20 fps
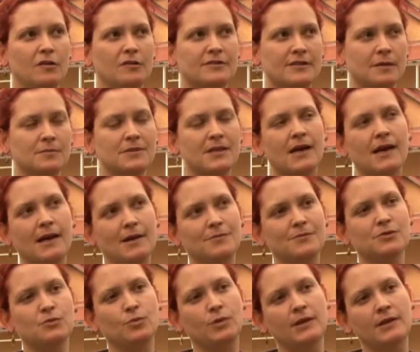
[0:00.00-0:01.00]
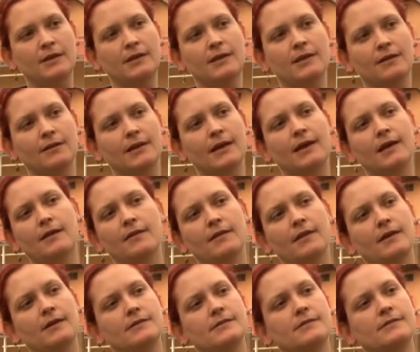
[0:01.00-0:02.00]
sometimes we need a lake
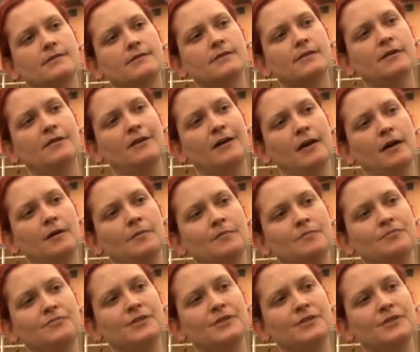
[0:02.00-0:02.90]
that's um,